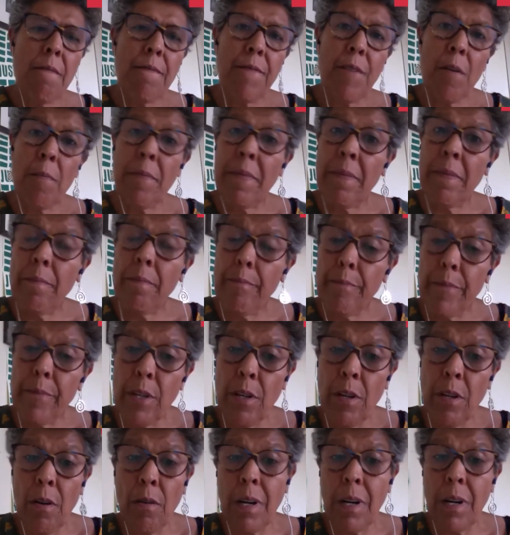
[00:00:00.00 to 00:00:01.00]
from,
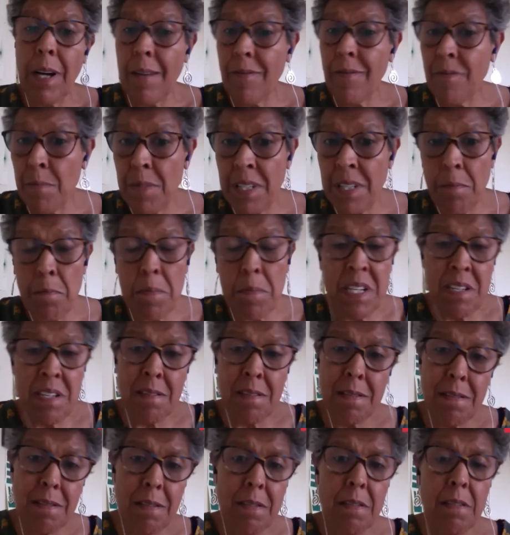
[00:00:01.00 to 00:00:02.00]
you know, government
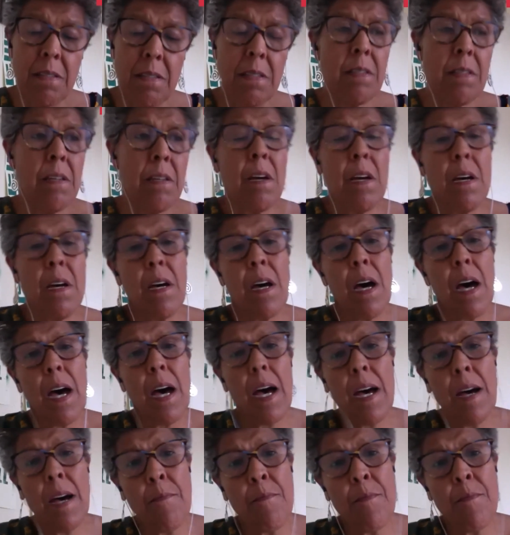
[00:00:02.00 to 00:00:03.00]
ministers,
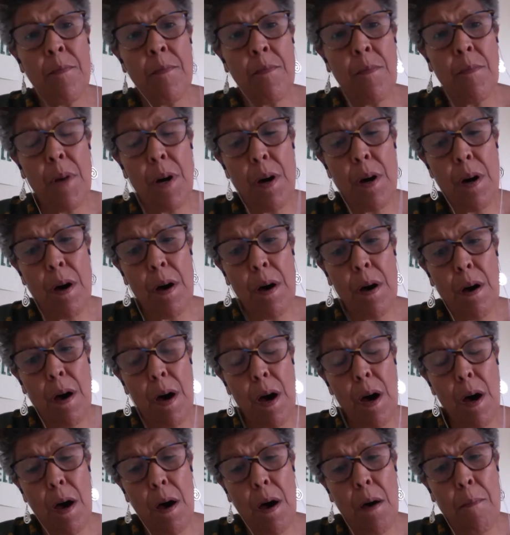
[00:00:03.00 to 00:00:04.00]

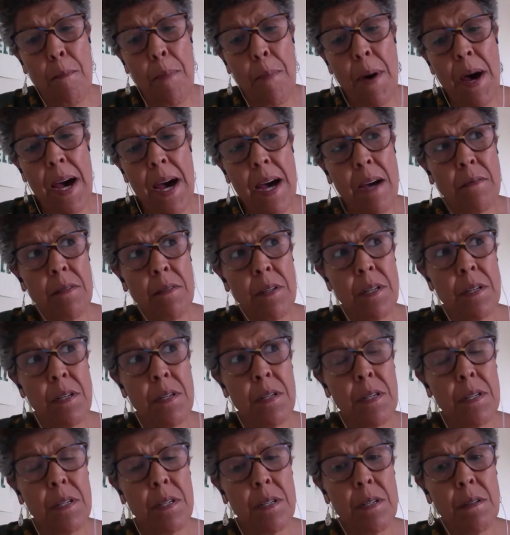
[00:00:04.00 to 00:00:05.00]
about,
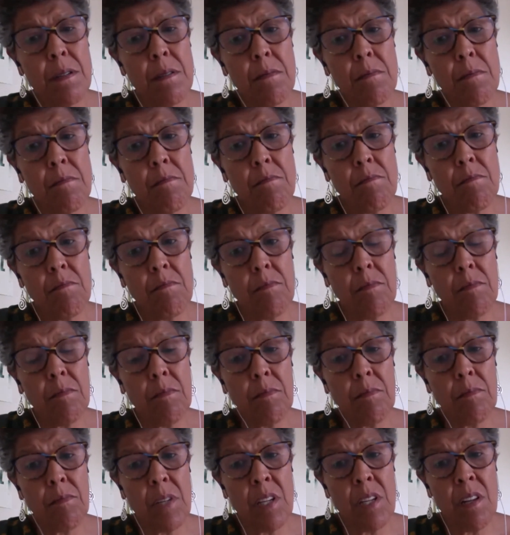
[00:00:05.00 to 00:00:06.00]

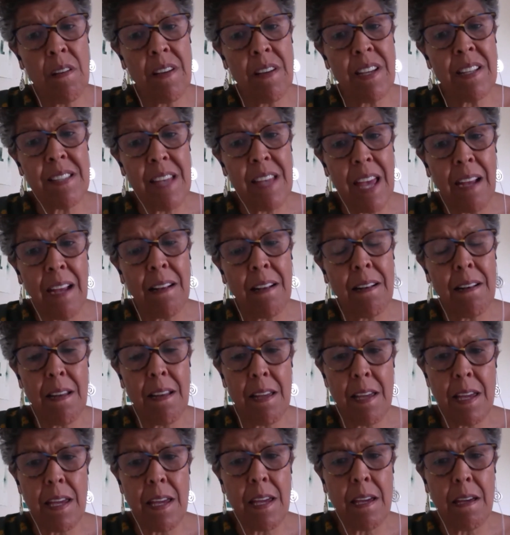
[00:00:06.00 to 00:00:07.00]
you know,
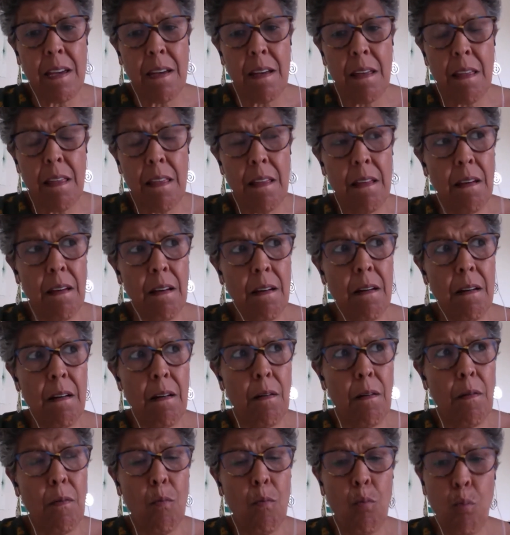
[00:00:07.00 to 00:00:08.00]
exactly
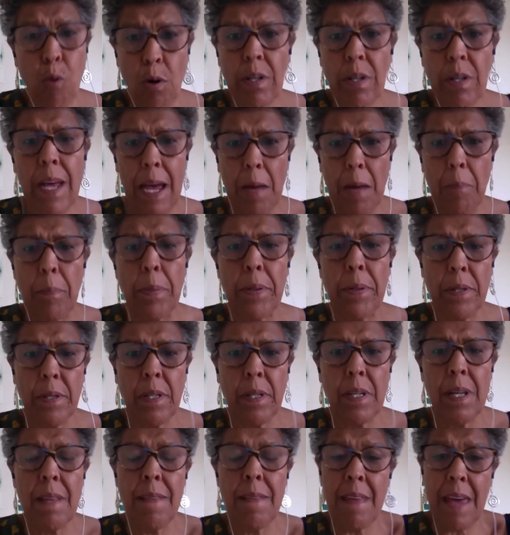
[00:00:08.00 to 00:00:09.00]
what
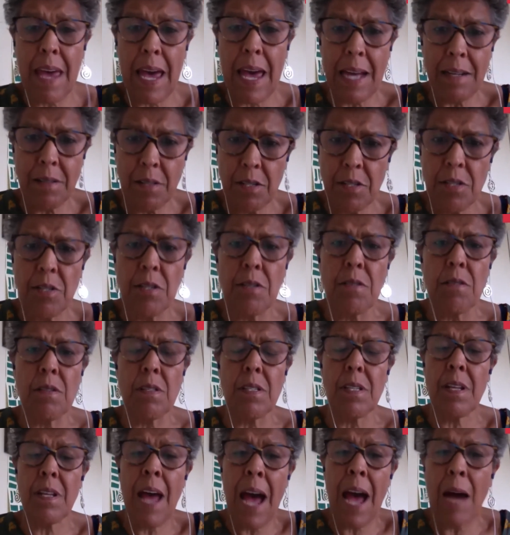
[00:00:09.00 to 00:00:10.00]
happened and their
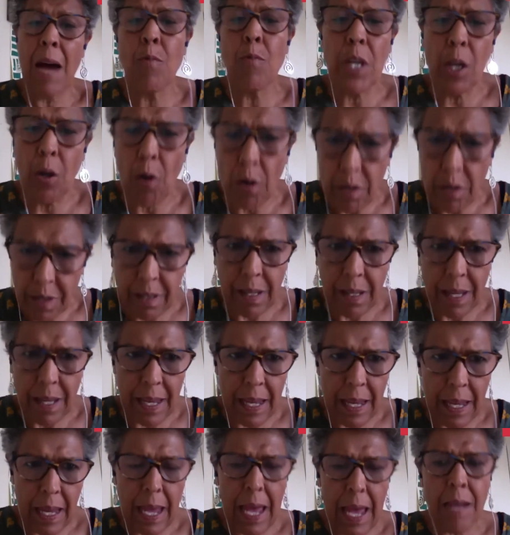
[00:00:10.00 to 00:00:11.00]
attitudes and how we got
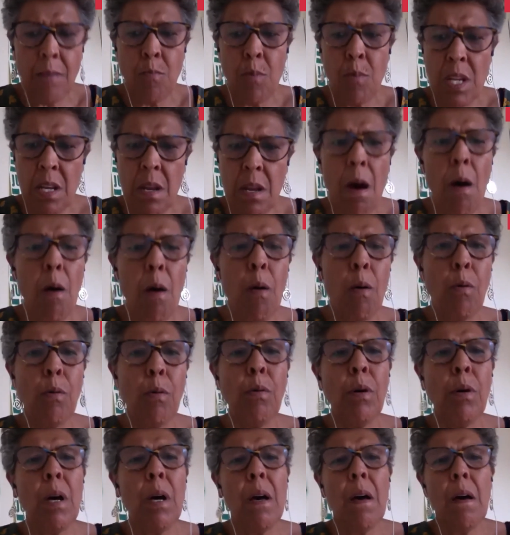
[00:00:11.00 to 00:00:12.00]
there. And we
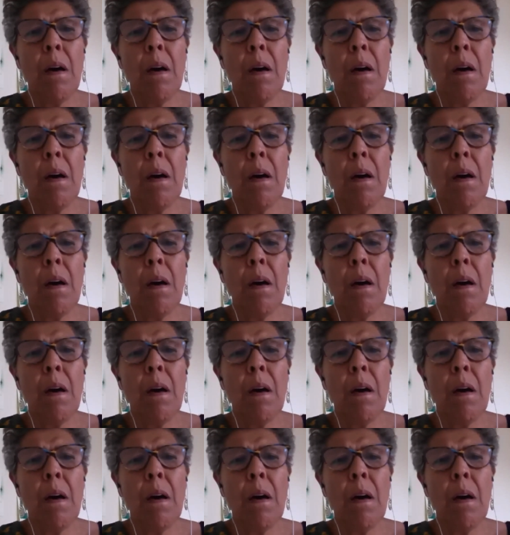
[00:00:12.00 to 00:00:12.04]
know